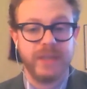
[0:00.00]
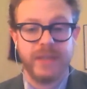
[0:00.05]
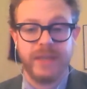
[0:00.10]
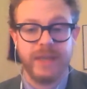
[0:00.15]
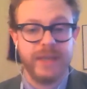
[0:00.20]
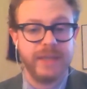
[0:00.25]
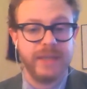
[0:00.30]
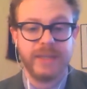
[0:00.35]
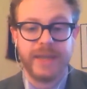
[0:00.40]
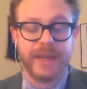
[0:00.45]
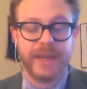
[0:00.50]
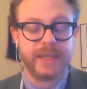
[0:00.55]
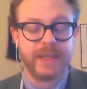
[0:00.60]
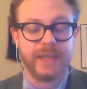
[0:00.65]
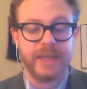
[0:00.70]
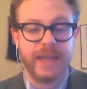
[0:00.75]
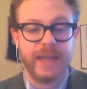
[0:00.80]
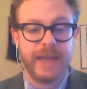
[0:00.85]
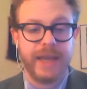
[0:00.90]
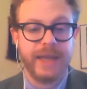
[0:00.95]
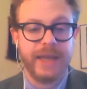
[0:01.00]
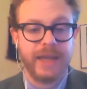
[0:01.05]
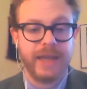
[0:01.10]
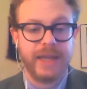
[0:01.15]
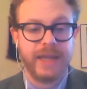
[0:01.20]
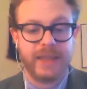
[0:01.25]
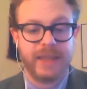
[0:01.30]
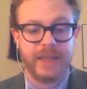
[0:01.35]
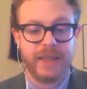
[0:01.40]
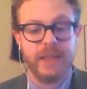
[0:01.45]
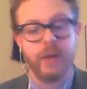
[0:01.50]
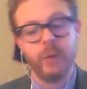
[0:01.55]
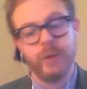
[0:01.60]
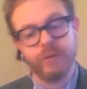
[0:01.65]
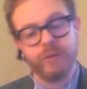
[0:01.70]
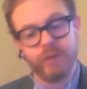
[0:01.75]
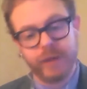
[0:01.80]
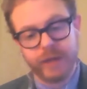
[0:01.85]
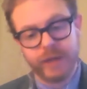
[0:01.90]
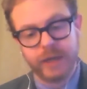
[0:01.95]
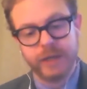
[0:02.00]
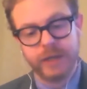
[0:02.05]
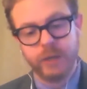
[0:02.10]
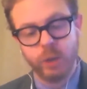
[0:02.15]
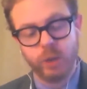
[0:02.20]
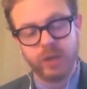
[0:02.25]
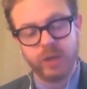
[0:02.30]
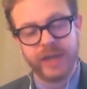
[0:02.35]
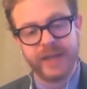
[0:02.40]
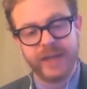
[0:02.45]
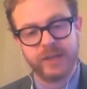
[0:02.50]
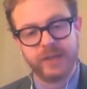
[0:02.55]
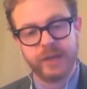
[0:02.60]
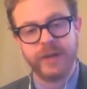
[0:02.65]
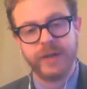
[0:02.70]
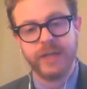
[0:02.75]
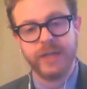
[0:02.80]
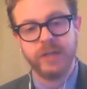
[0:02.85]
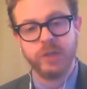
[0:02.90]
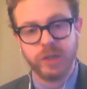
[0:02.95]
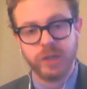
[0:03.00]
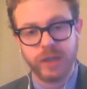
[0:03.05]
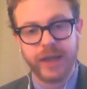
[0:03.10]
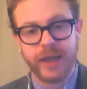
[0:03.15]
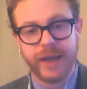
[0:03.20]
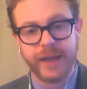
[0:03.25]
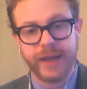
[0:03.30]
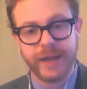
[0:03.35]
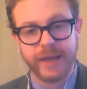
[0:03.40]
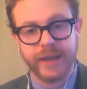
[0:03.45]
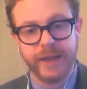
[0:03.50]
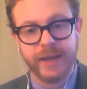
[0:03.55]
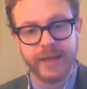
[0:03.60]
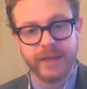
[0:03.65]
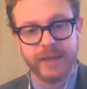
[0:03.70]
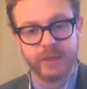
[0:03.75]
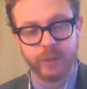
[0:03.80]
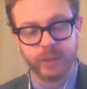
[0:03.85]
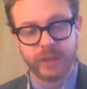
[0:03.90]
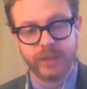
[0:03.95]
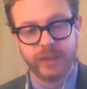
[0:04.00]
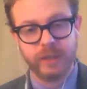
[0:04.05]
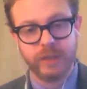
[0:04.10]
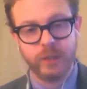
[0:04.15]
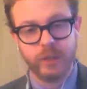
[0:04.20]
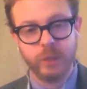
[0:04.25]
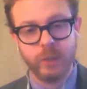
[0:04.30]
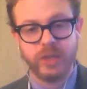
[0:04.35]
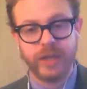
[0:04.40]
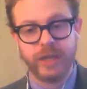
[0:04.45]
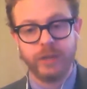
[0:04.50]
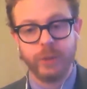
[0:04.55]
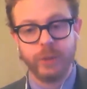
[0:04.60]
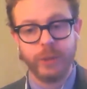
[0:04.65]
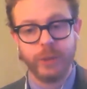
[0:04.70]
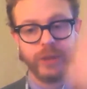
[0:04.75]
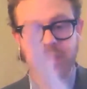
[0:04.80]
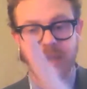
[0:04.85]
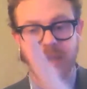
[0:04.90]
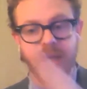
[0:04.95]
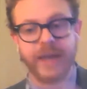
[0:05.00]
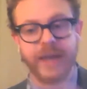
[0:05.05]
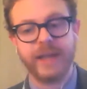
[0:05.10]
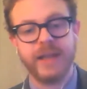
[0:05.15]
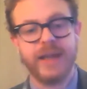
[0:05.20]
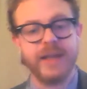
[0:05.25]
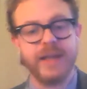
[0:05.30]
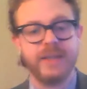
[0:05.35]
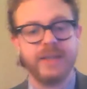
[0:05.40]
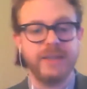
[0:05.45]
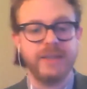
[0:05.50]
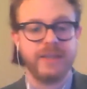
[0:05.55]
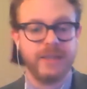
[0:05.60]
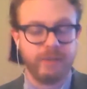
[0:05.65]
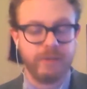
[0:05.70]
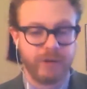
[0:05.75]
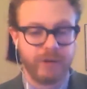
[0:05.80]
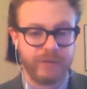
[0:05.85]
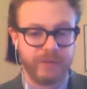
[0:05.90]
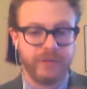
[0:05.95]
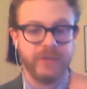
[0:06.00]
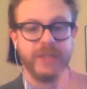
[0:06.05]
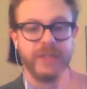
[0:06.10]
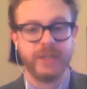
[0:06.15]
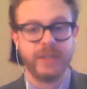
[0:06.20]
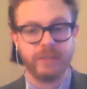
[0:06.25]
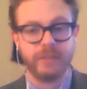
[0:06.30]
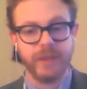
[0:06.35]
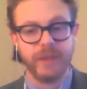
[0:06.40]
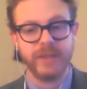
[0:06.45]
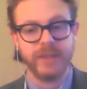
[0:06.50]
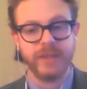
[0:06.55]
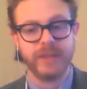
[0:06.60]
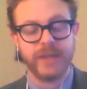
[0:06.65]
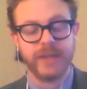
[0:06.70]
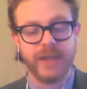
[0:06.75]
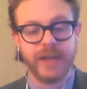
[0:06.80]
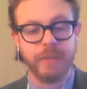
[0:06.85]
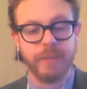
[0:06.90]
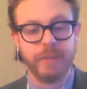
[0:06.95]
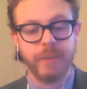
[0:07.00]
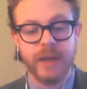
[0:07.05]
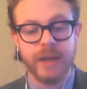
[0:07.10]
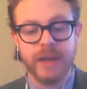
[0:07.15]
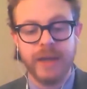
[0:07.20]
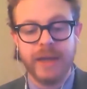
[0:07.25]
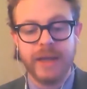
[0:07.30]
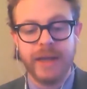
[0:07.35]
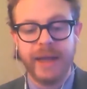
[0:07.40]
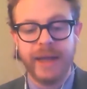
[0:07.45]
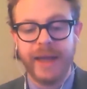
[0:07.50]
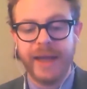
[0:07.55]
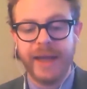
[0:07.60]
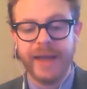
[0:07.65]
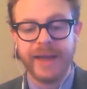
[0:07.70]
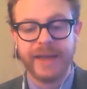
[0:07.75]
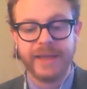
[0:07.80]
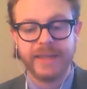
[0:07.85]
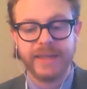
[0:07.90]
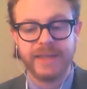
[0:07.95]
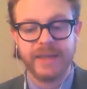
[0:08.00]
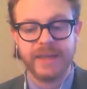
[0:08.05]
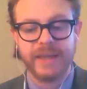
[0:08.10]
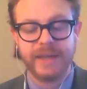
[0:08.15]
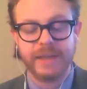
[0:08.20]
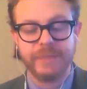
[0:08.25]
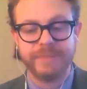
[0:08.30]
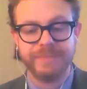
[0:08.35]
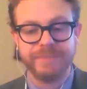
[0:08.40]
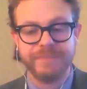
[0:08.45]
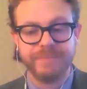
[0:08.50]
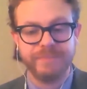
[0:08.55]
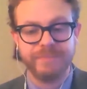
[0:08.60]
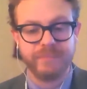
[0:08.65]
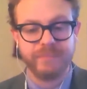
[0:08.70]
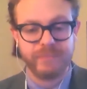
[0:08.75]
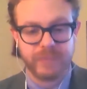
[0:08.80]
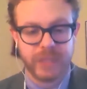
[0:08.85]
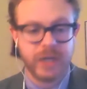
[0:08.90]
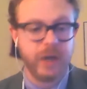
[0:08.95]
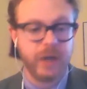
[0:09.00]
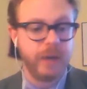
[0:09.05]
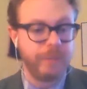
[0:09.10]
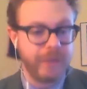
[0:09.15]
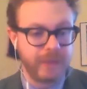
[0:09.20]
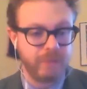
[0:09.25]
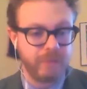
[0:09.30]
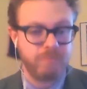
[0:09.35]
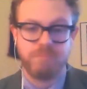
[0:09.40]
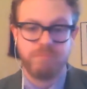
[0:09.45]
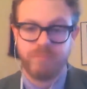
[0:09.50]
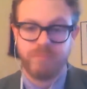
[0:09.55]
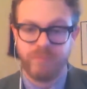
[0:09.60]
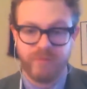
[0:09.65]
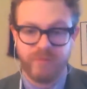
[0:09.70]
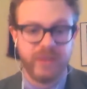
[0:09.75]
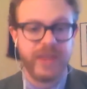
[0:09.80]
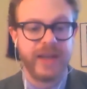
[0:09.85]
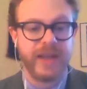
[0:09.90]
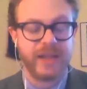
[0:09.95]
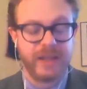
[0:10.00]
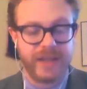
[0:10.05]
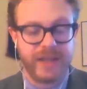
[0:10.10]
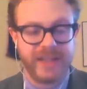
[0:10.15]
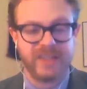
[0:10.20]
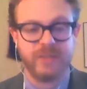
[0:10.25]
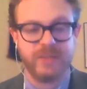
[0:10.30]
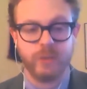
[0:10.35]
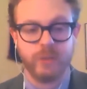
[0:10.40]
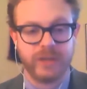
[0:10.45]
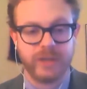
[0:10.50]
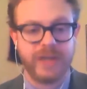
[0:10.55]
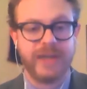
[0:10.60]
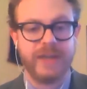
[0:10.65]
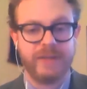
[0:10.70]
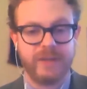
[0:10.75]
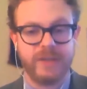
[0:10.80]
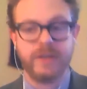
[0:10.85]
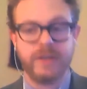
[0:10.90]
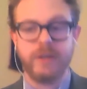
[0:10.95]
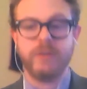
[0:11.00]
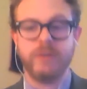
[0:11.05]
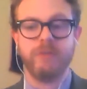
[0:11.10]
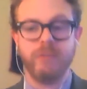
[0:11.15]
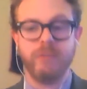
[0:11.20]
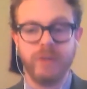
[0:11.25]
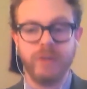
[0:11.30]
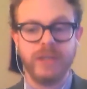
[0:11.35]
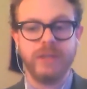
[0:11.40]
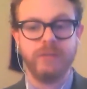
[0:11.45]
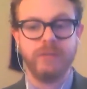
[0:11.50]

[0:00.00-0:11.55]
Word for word: Exactly. And I think, you know, we run a new class starting in July so we're going to do January, July classes, and they run for six months at a time. And um, you know, I bet for that class we're going to have to start really,